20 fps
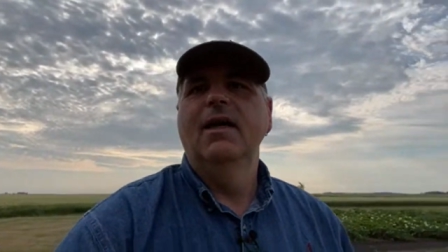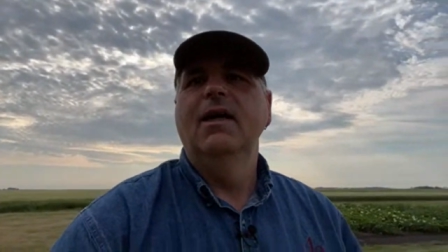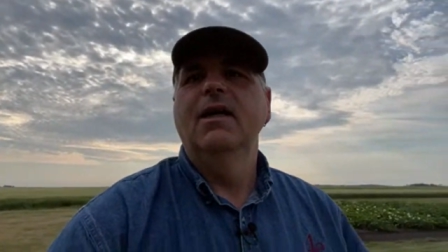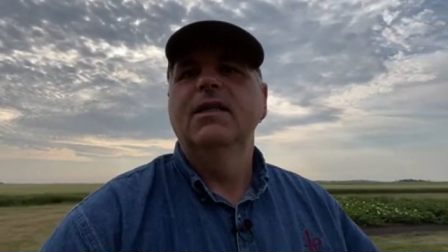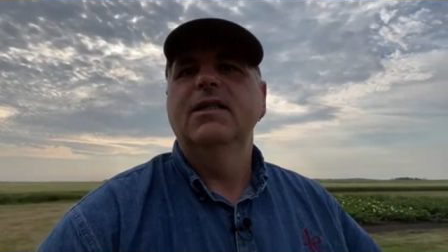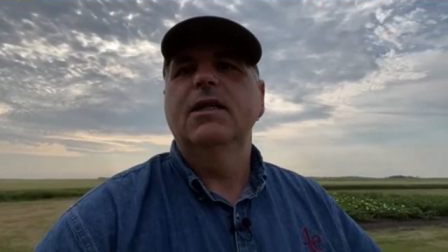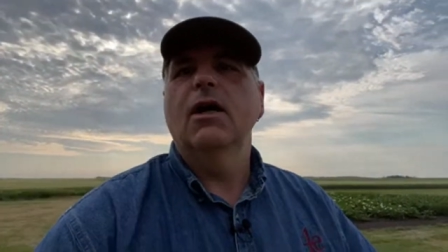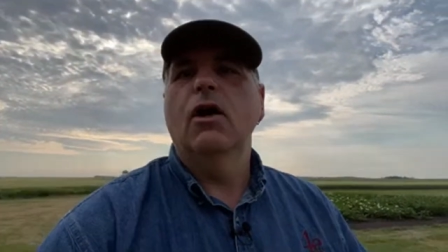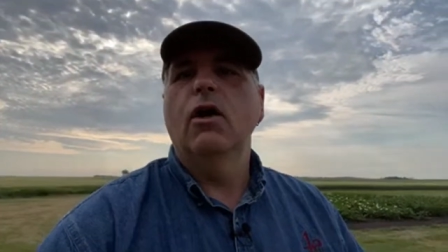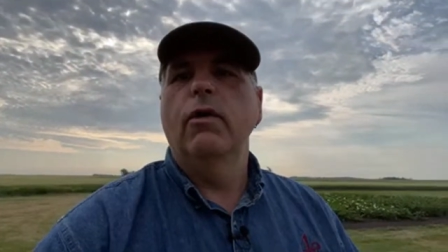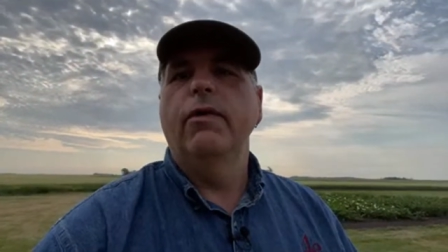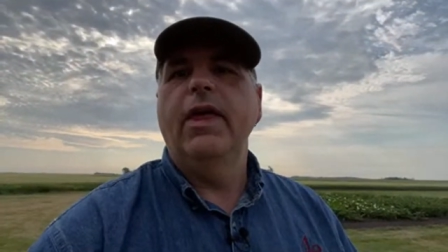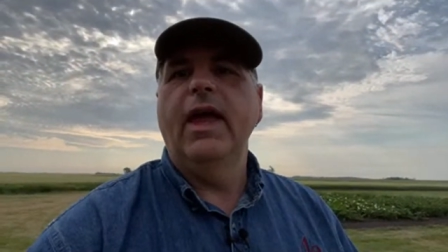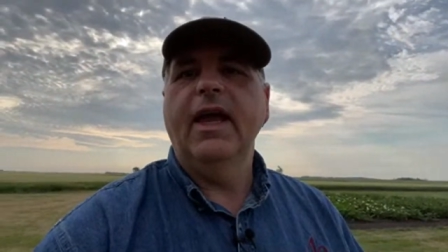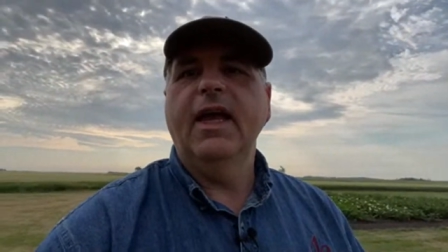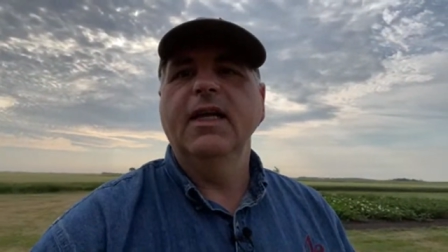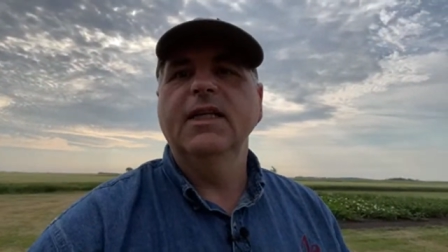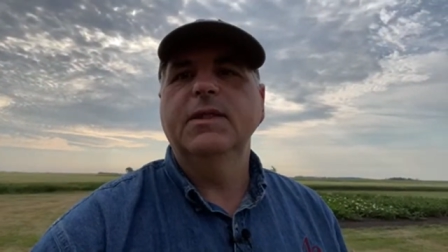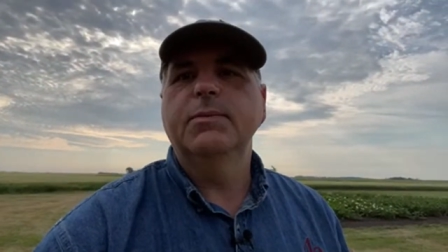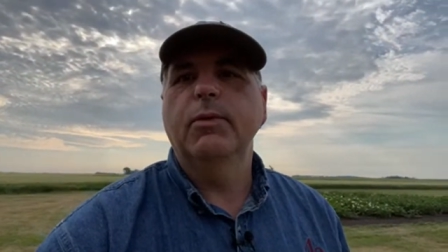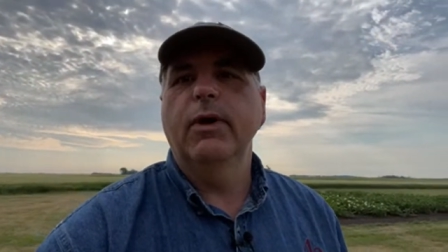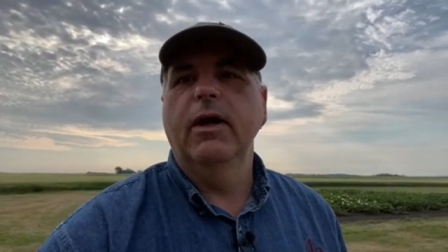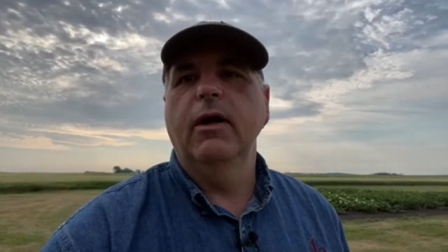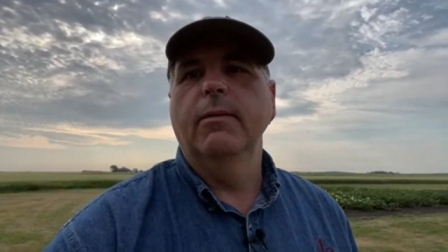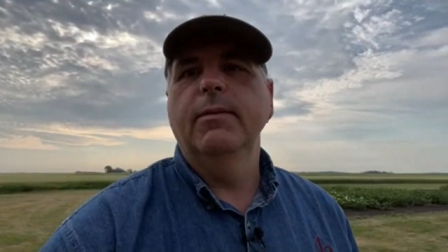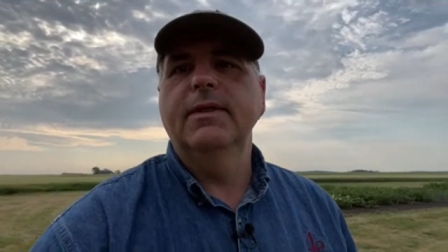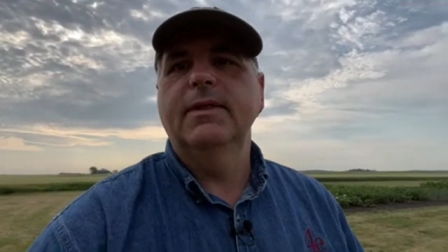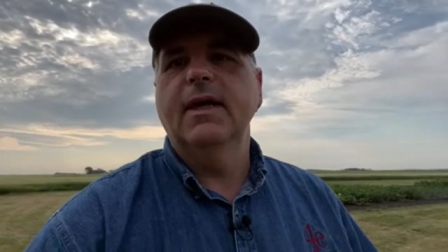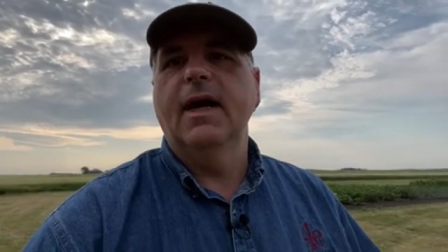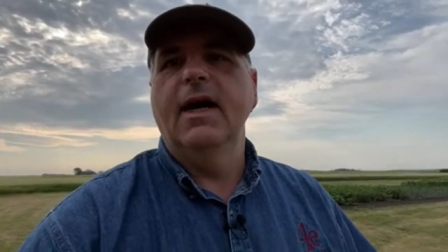So they can spray
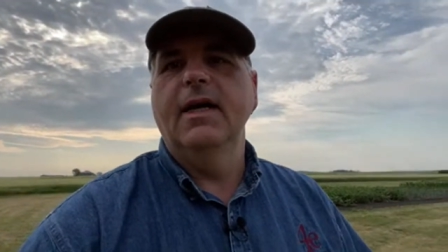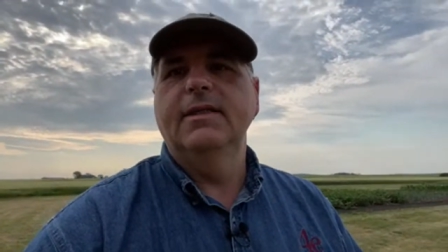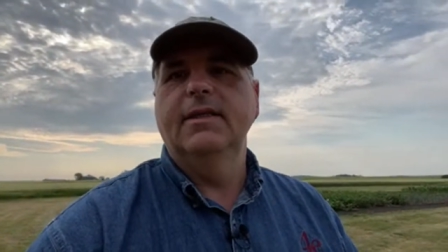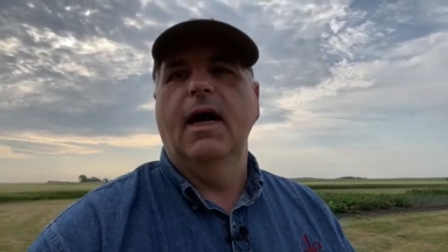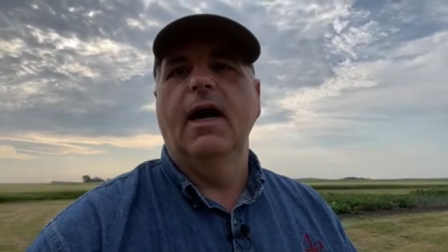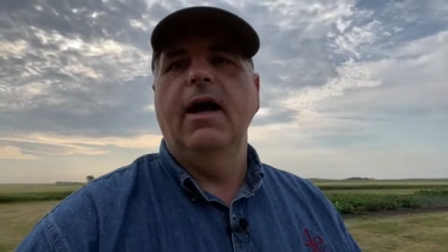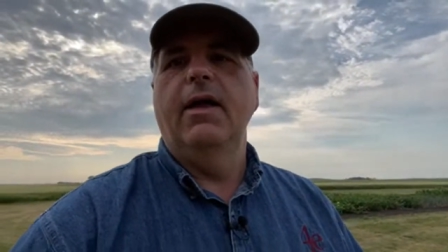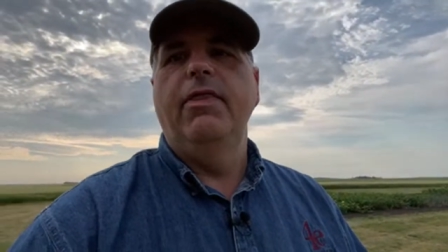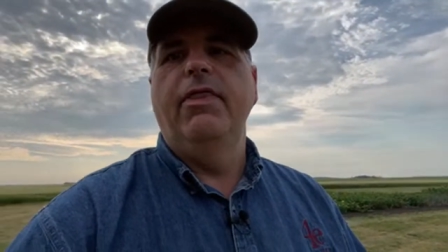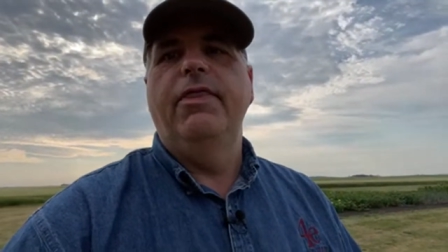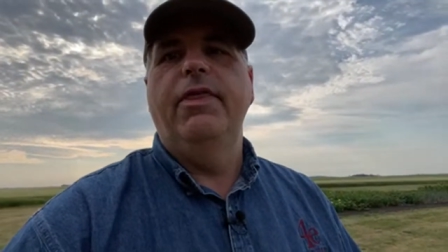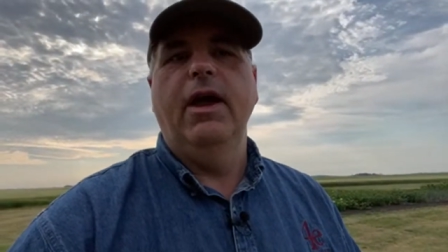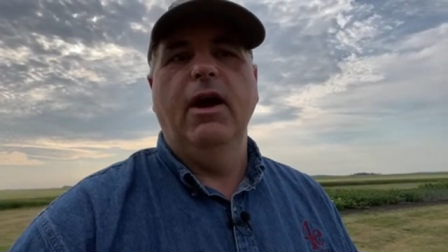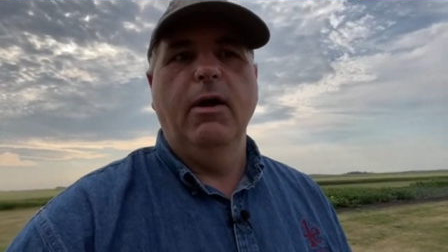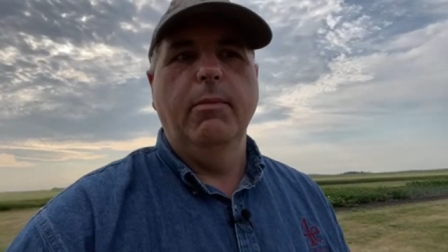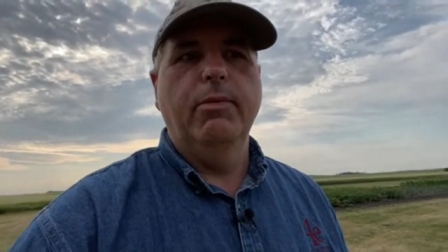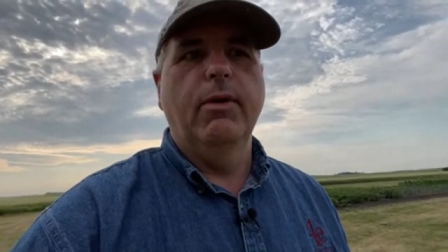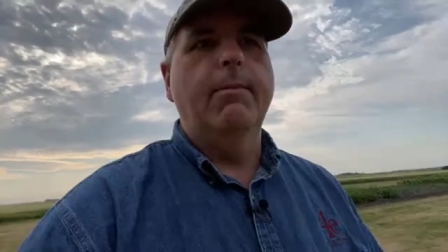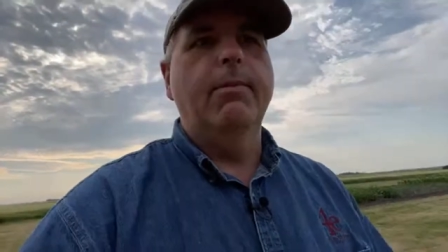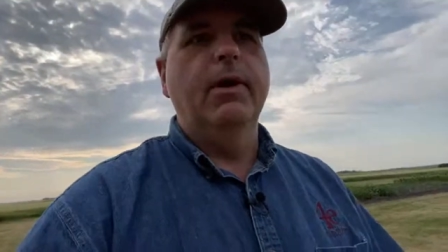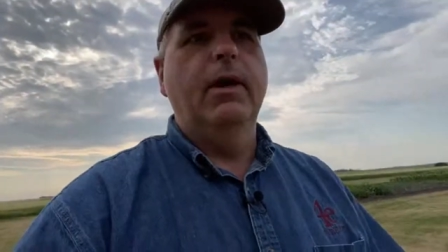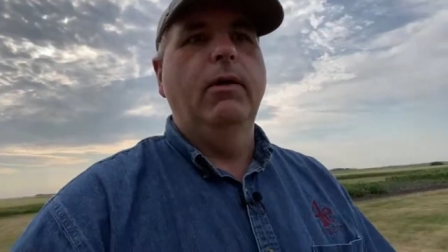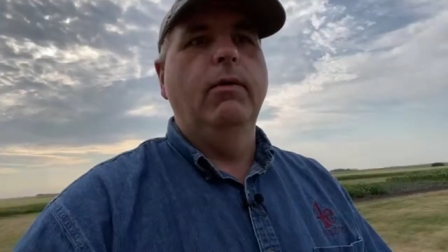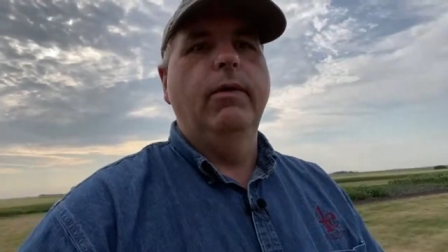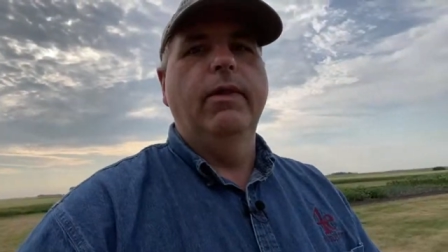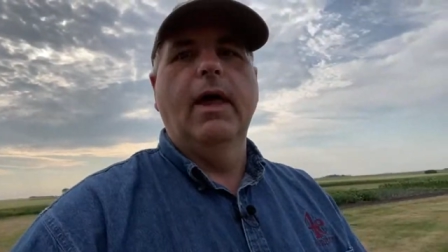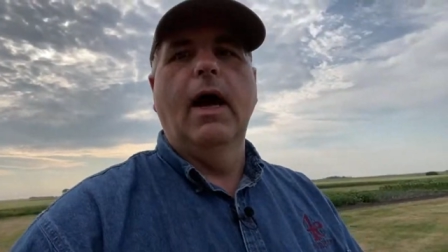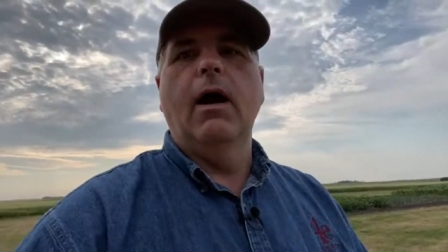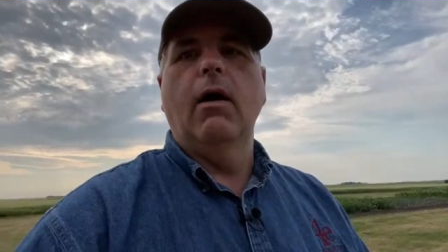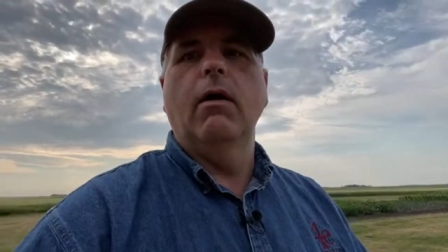herbicides on their property
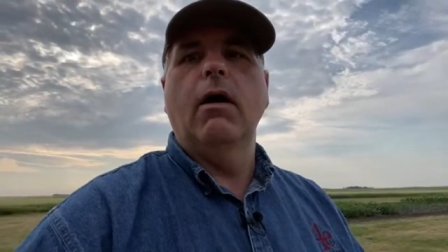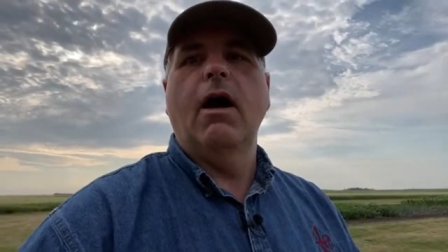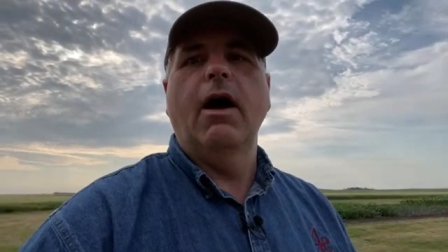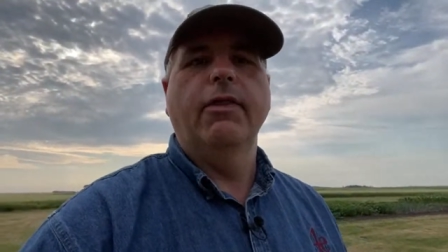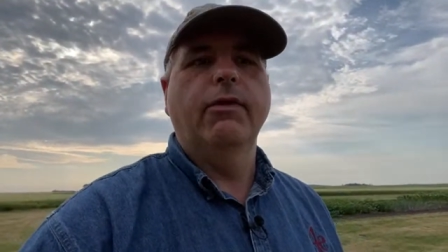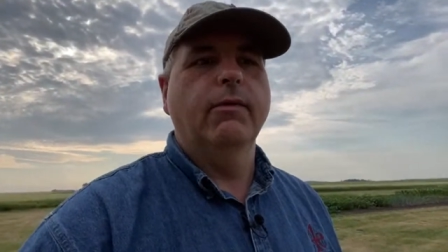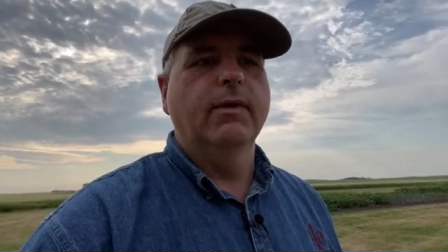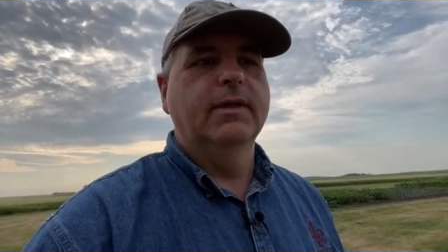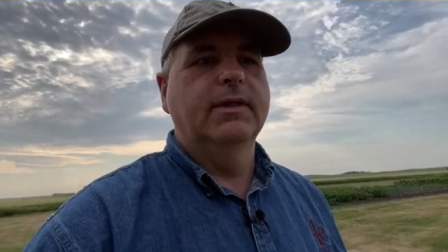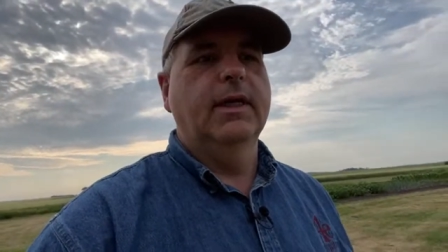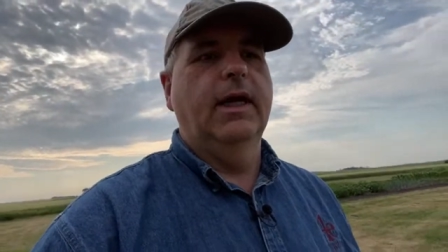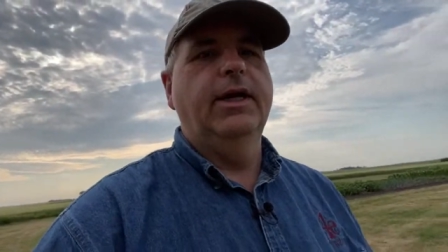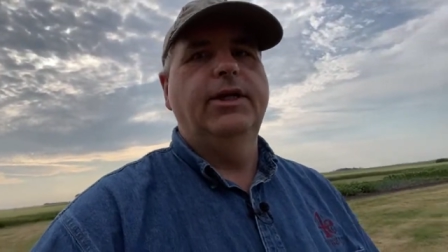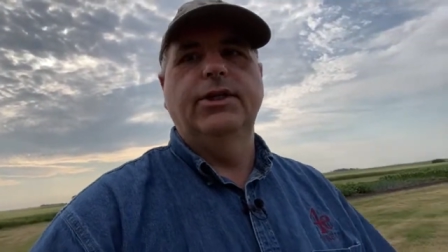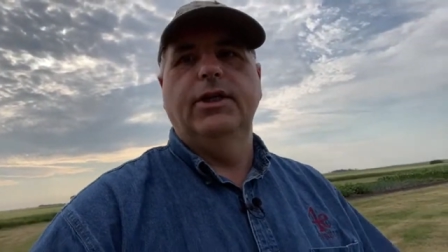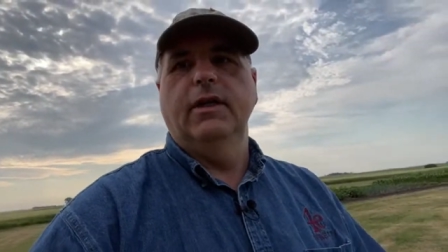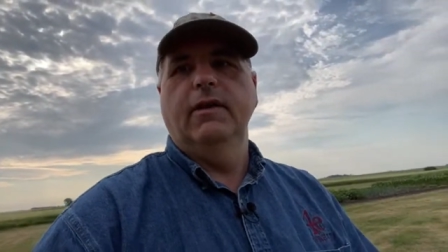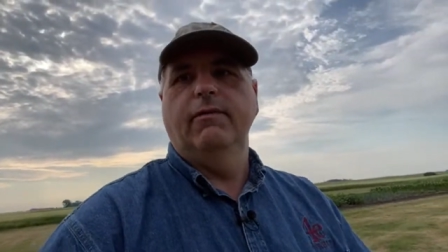without authorization.